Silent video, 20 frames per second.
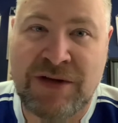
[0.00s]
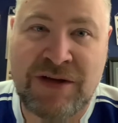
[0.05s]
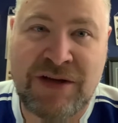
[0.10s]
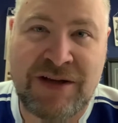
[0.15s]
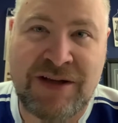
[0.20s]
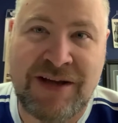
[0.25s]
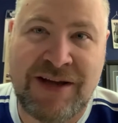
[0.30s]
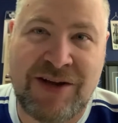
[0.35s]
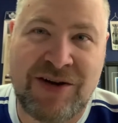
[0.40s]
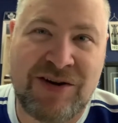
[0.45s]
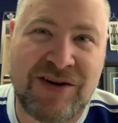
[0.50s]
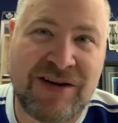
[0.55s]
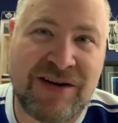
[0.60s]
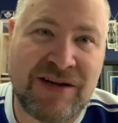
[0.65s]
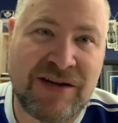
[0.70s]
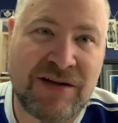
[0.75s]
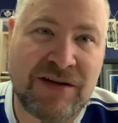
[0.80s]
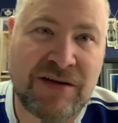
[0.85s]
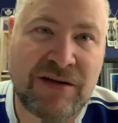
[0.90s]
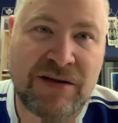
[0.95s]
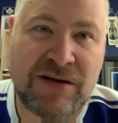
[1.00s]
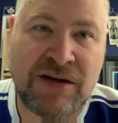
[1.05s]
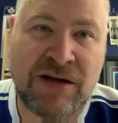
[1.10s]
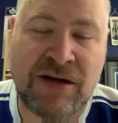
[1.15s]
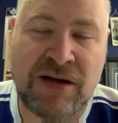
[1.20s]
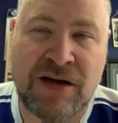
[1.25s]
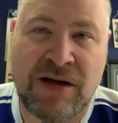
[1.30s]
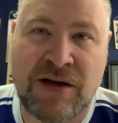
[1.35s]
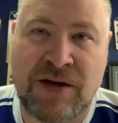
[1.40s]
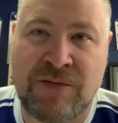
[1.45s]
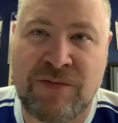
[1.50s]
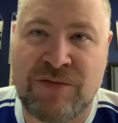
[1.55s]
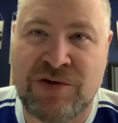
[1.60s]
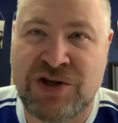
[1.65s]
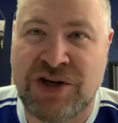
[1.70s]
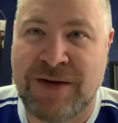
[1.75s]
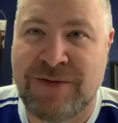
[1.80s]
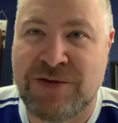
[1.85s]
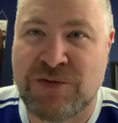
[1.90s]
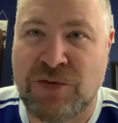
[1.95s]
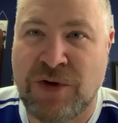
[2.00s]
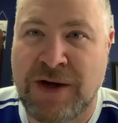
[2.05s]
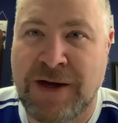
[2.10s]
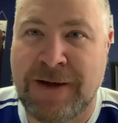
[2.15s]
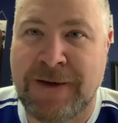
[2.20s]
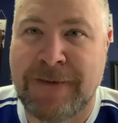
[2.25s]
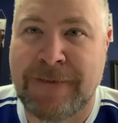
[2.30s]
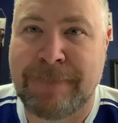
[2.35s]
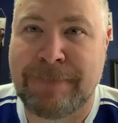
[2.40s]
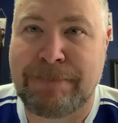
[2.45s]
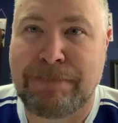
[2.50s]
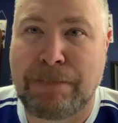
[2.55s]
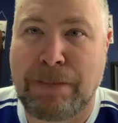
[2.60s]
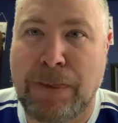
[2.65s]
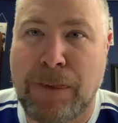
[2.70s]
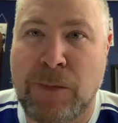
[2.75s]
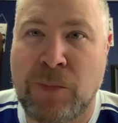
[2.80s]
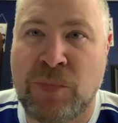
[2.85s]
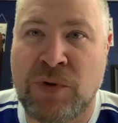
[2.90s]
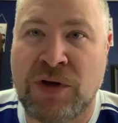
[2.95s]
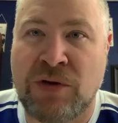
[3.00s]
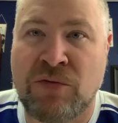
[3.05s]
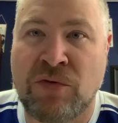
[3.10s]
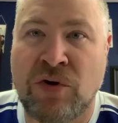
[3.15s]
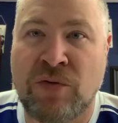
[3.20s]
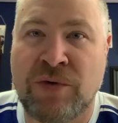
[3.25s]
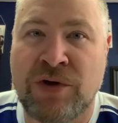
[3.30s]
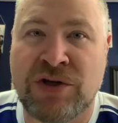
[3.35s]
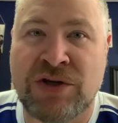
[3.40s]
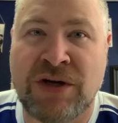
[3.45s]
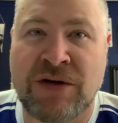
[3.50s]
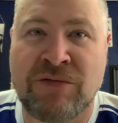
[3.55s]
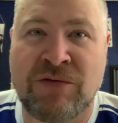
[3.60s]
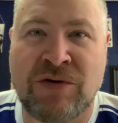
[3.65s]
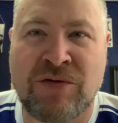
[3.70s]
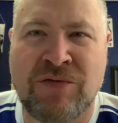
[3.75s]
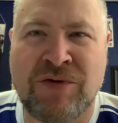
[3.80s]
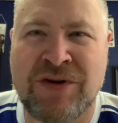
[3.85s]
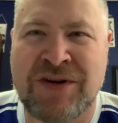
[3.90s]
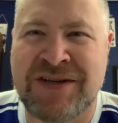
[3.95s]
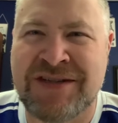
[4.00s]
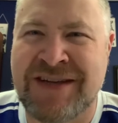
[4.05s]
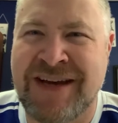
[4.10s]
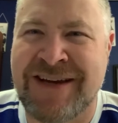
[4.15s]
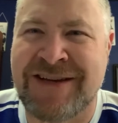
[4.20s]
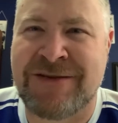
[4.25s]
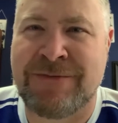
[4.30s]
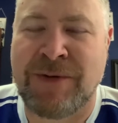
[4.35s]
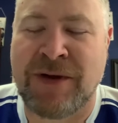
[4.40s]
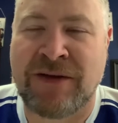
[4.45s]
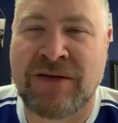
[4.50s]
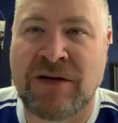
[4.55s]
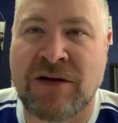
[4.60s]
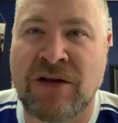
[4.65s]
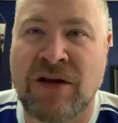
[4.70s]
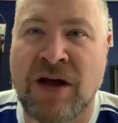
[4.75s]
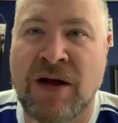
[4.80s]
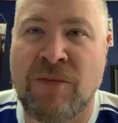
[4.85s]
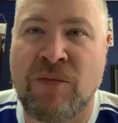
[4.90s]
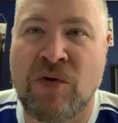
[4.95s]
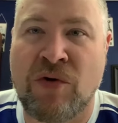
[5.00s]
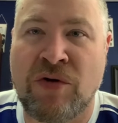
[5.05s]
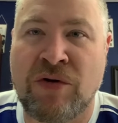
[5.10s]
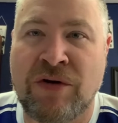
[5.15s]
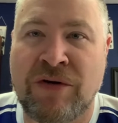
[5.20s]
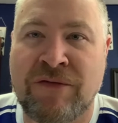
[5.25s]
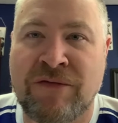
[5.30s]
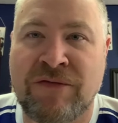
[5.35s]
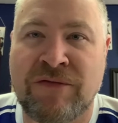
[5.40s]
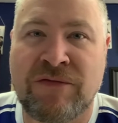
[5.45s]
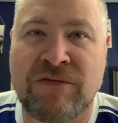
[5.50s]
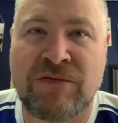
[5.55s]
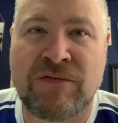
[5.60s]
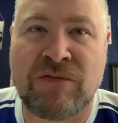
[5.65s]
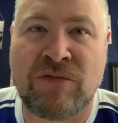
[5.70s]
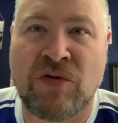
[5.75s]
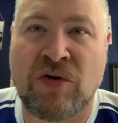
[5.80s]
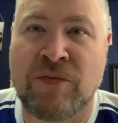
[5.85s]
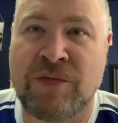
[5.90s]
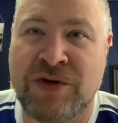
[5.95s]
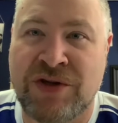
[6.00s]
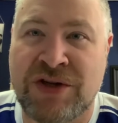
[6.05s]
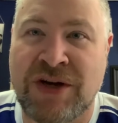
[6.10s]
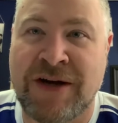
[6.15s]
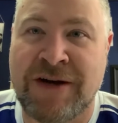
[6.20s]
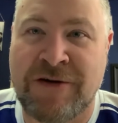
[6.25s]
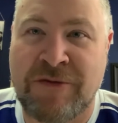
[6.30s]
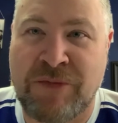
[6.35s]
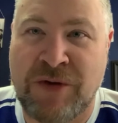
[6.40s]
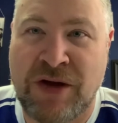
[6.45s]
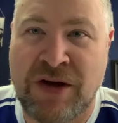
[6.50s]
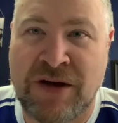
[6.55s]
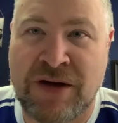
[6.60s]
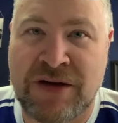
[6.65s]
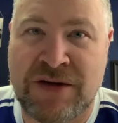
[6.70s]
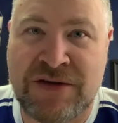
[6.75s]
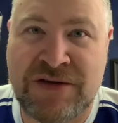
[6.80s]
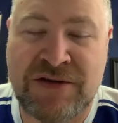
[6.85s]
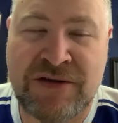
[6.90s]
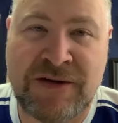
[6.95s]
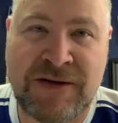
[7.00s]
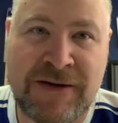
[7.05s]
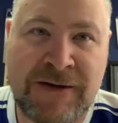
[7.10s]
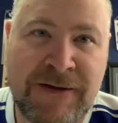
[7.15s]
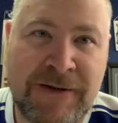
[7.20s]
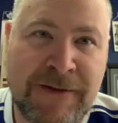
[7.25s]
And then James Wade beat Roby John Rodriguez. I expected a lot more out of Roby John, to be honest.